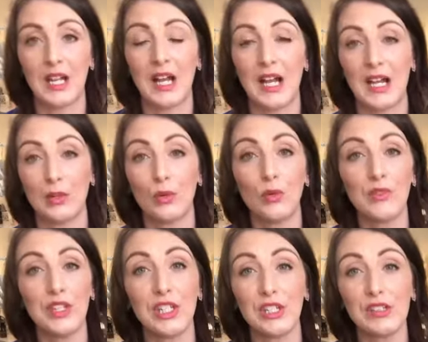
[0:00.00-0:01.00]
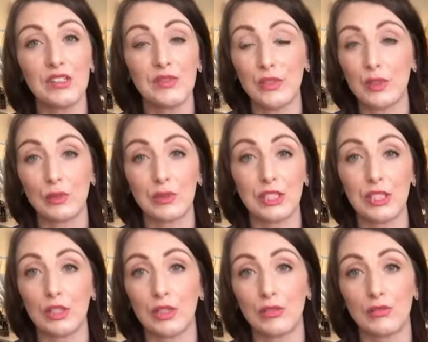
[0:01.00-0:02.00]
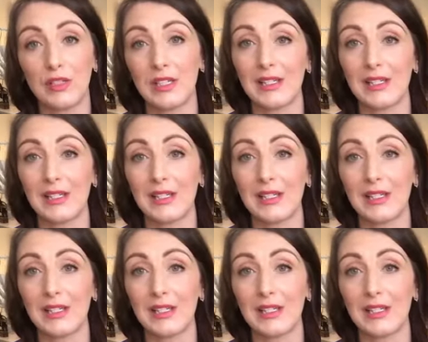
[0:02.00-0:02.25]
And over the years, if you don't declutter it,